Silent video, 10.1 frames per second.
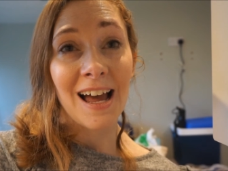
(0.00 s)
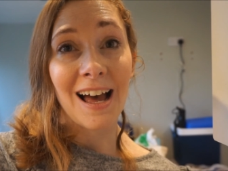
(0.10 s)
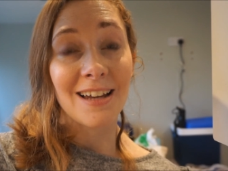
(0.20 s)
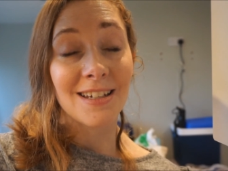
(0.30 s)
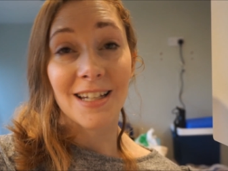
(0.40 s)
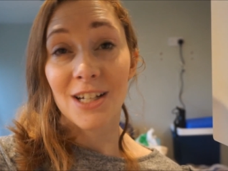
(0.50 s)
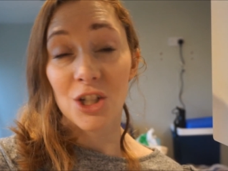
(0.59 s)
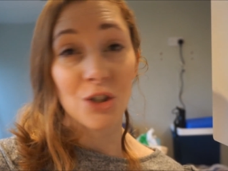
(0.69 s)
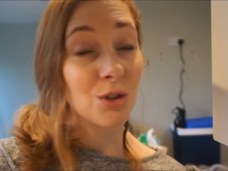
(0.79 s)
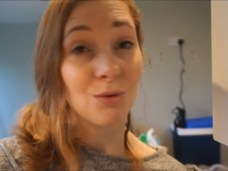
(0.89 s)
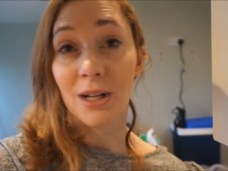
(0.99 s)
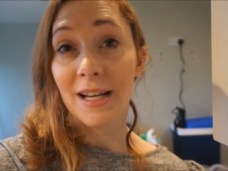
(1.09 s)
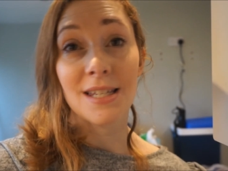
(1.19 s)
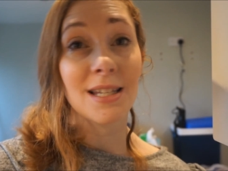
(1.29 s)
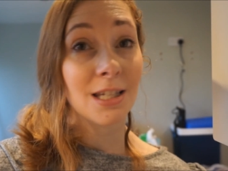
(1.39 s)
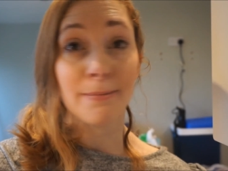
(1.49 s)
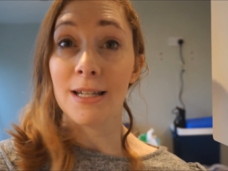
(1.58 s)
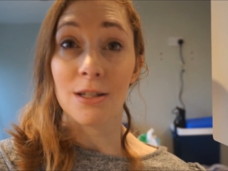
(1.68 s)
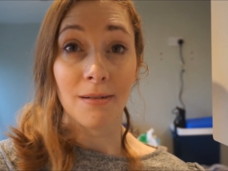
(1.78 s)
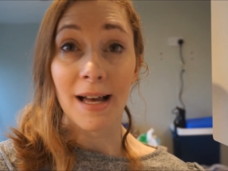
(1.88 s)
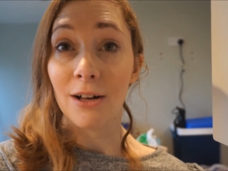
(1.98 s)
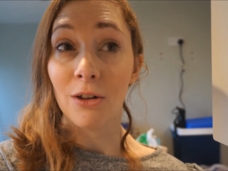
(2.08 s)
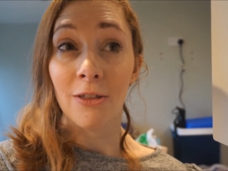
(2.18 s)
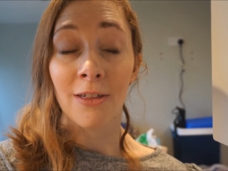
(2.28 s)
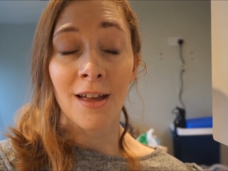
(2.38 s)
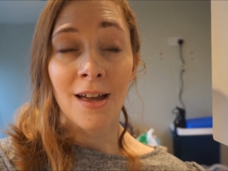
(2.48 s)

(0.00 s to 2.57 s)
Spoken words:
and issues relating to mental health,